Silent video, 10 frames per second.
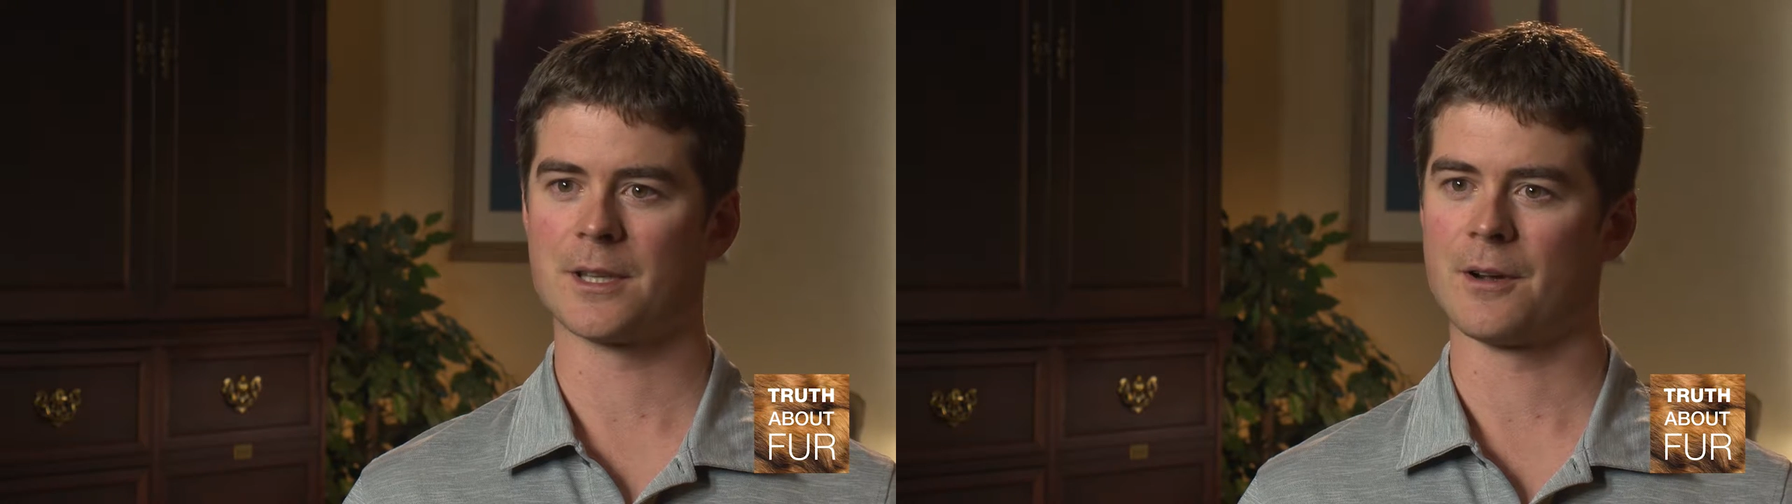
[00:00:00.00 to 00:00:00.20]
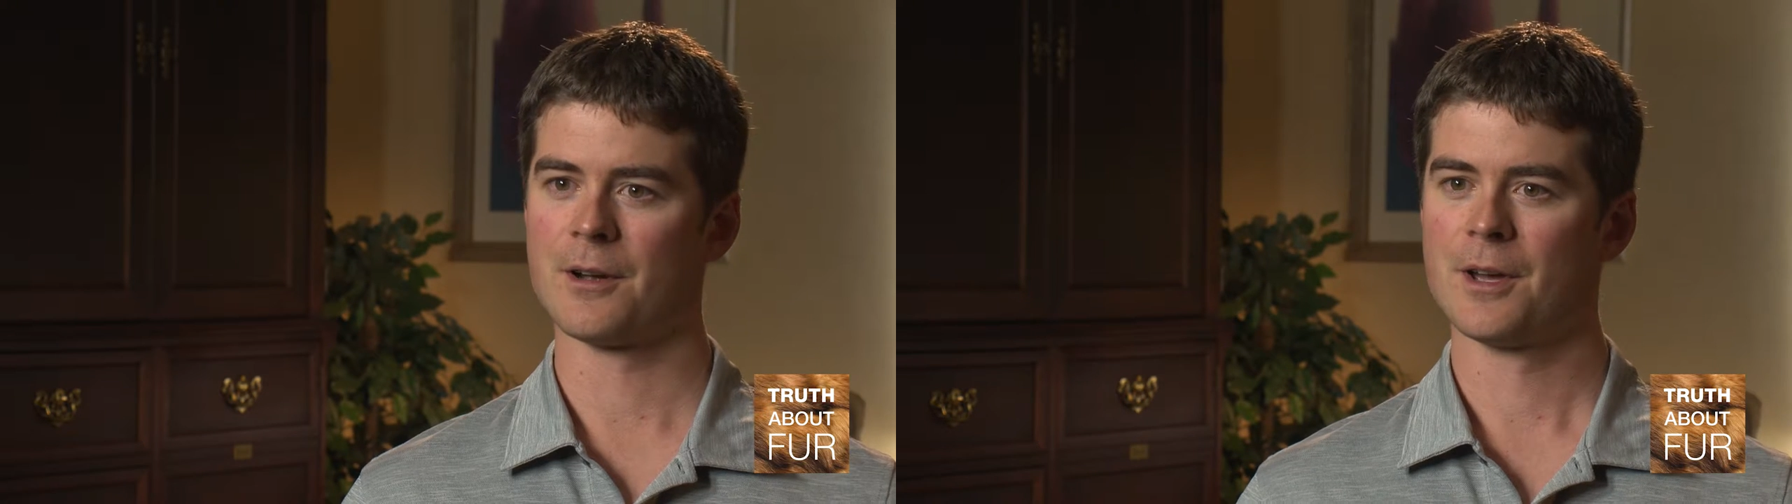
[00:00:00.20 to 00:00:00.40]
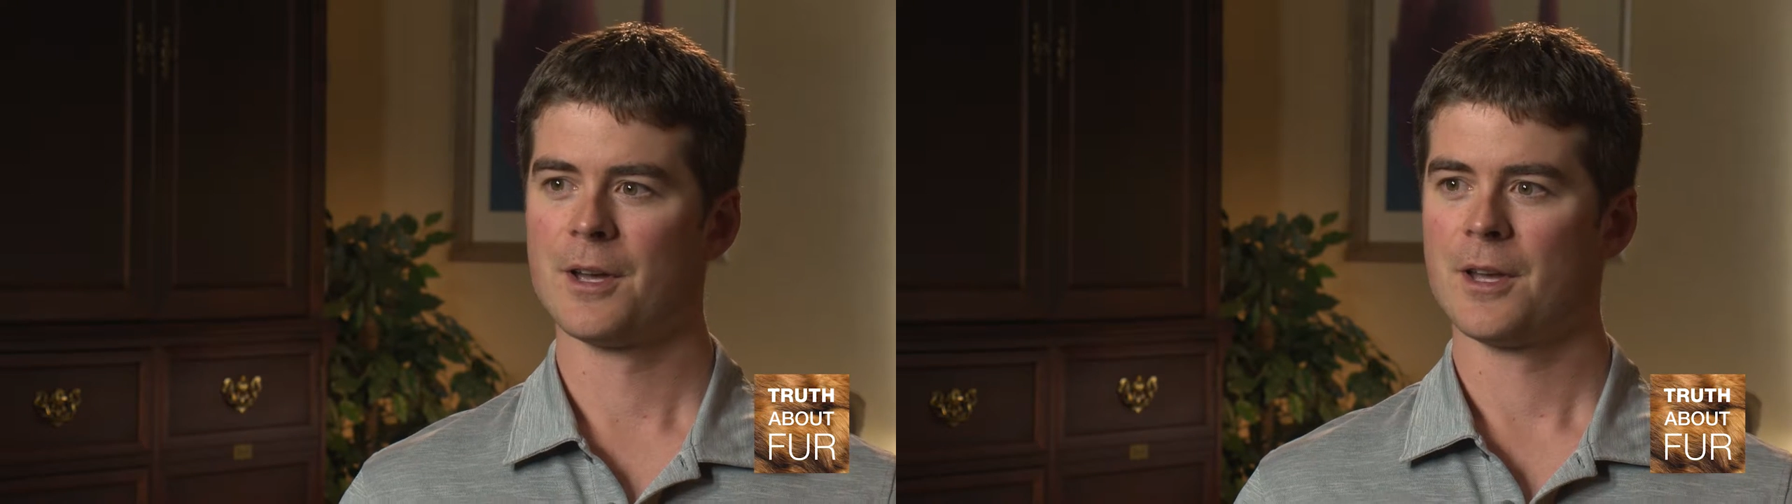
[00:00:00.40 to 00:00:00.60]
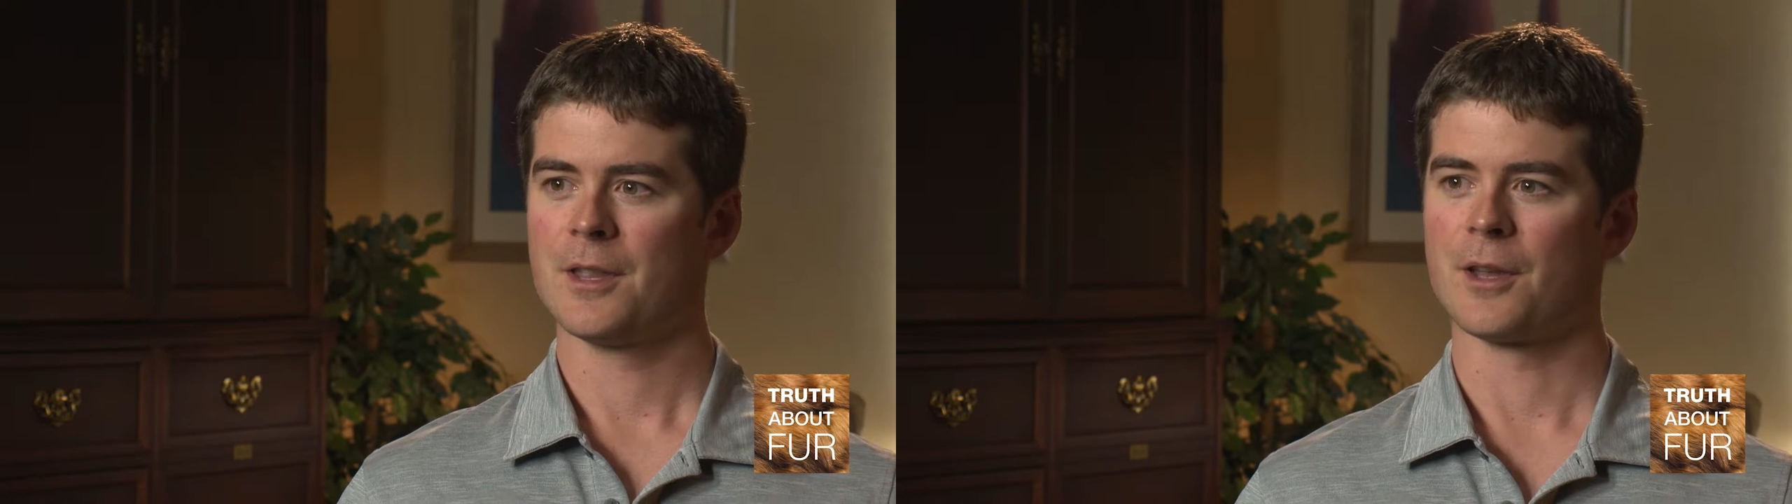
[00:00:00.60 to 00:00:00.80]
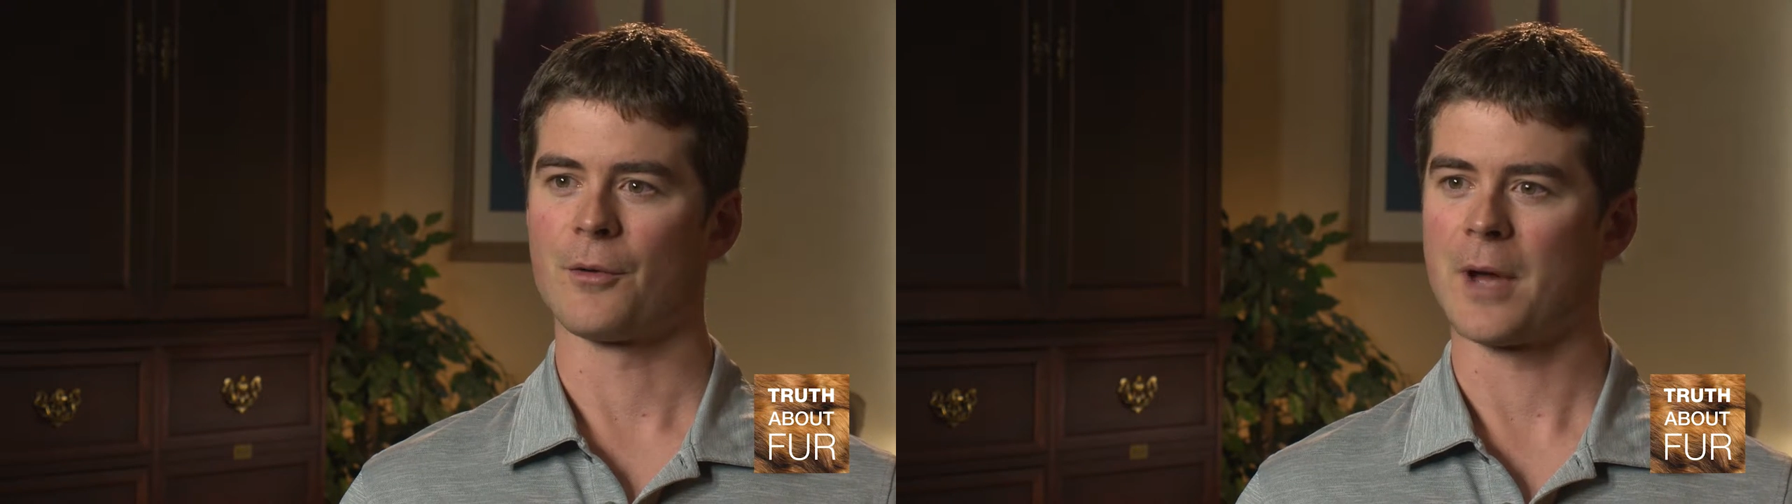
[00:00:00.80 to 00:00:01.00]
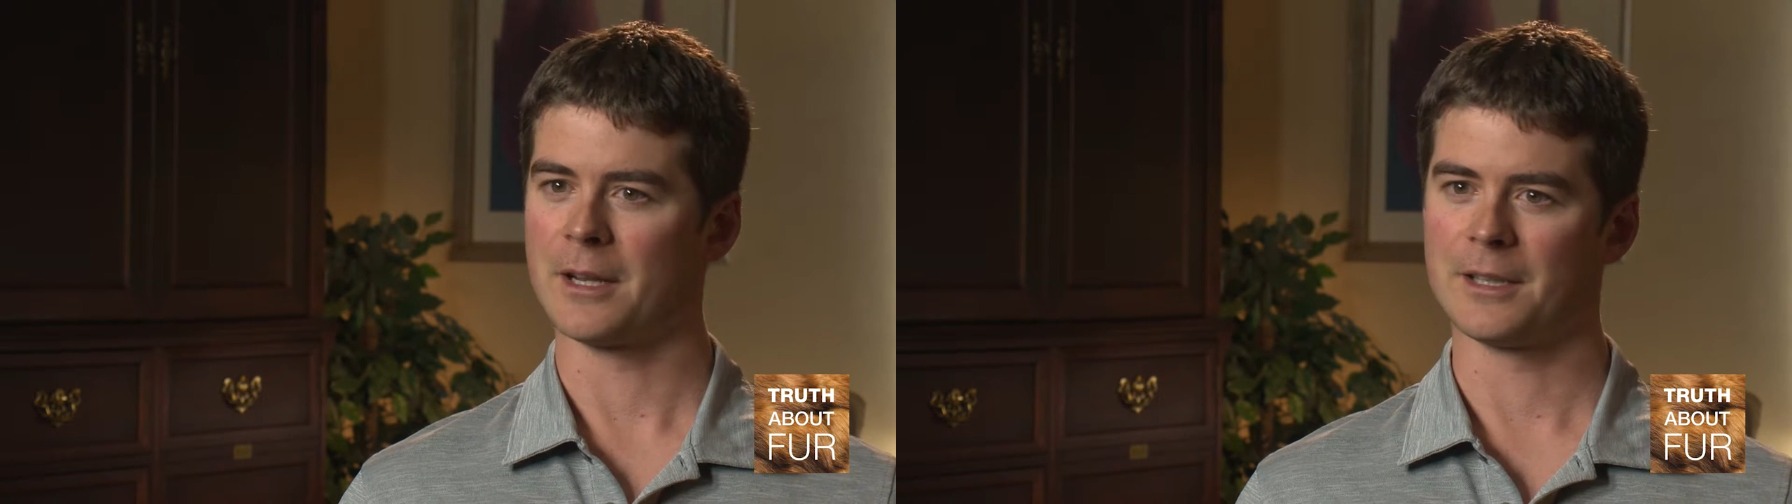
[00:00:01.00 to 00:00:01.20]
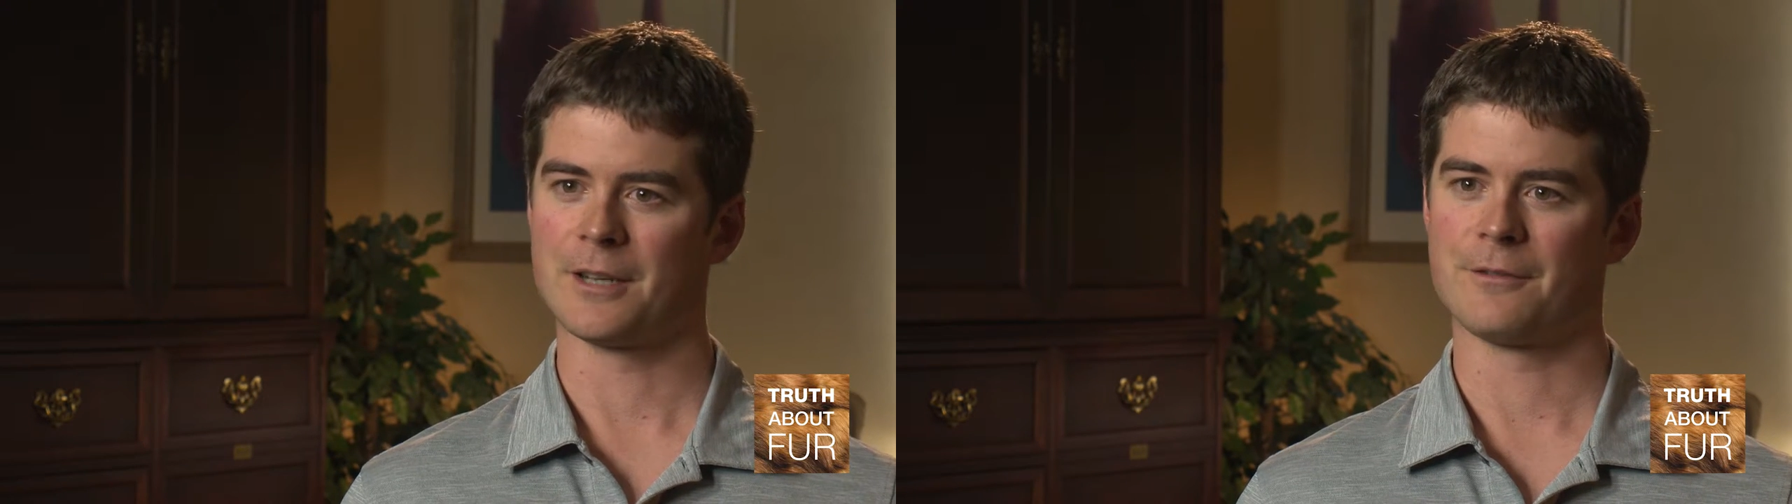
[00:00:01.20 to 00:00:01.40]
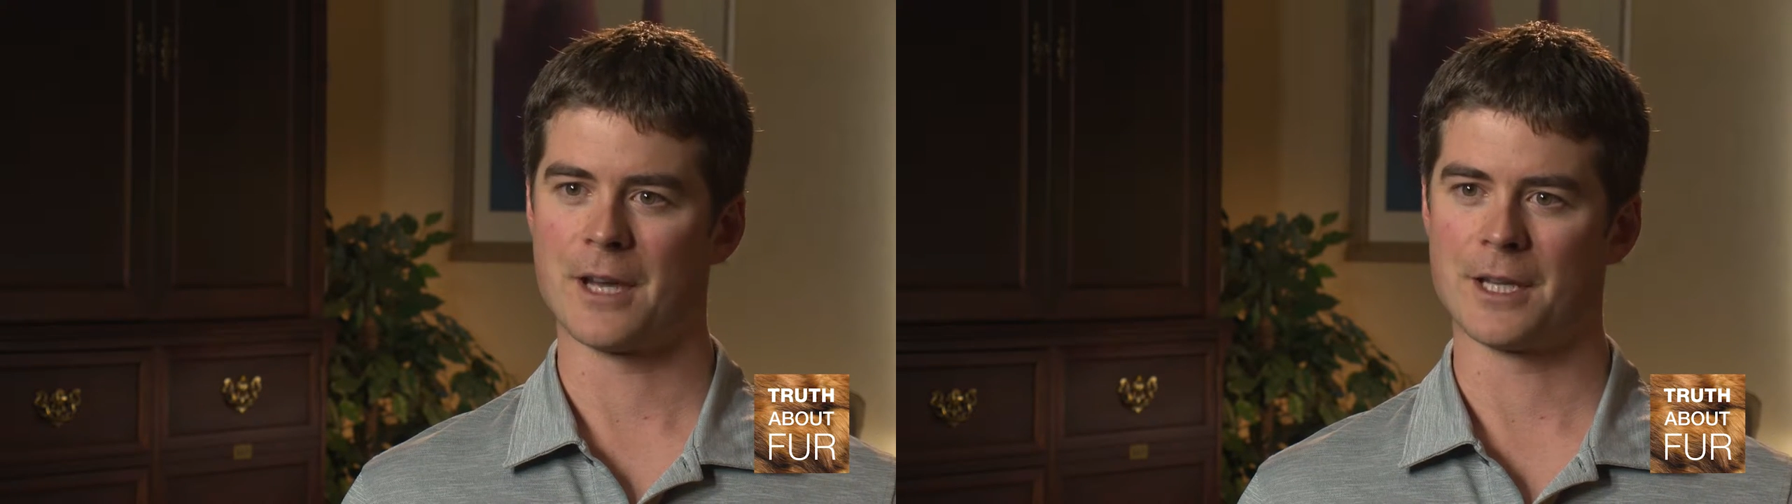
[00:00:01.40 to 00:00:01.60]
They're they're readily
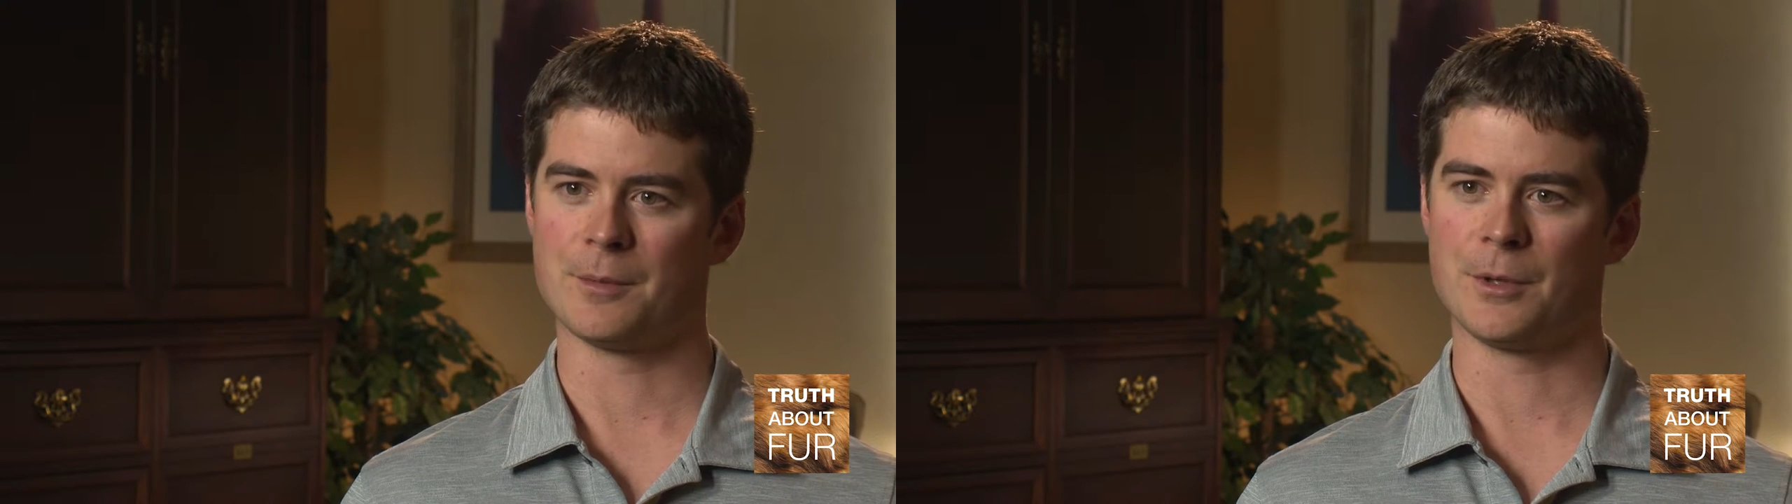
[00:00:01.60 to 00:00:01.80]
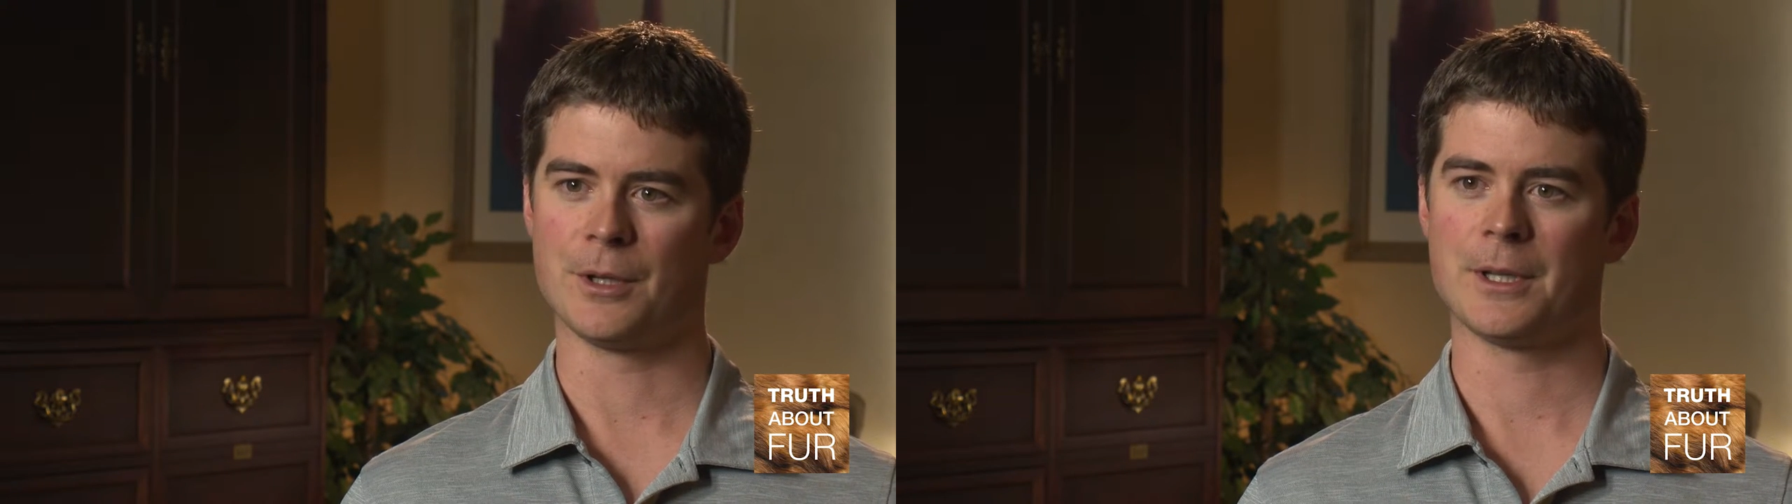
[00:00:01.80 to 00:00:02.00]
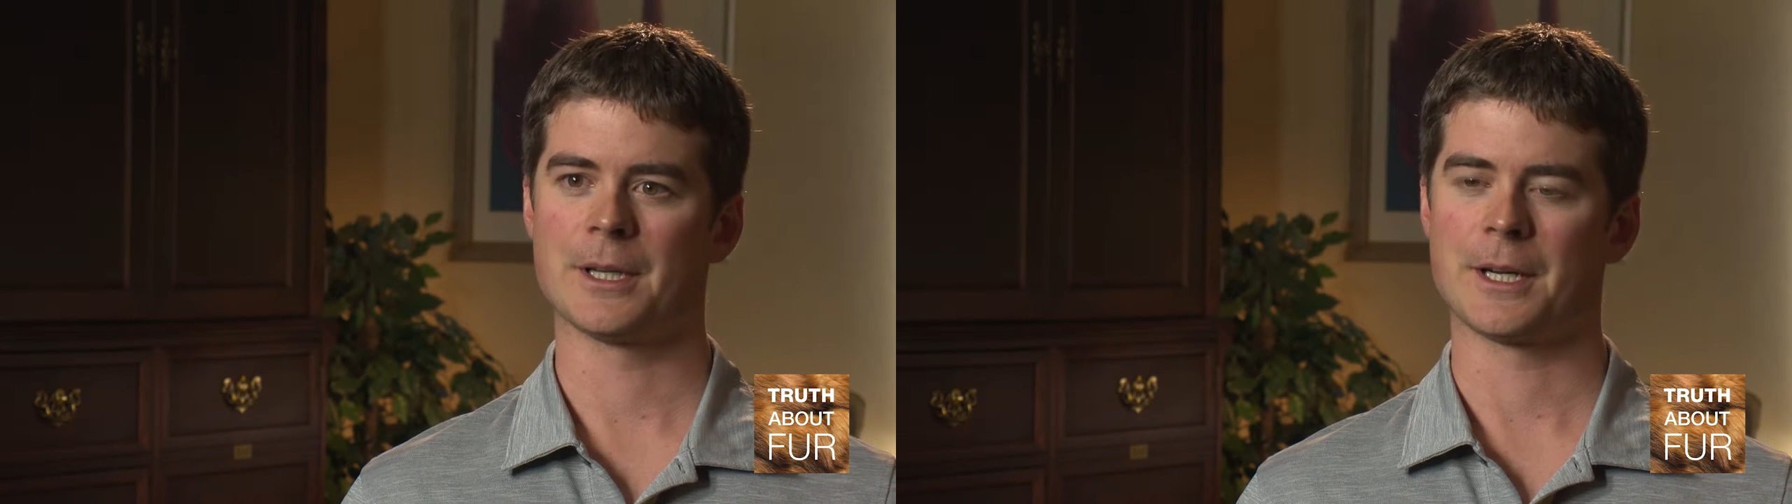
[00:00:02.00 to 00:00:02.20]
available.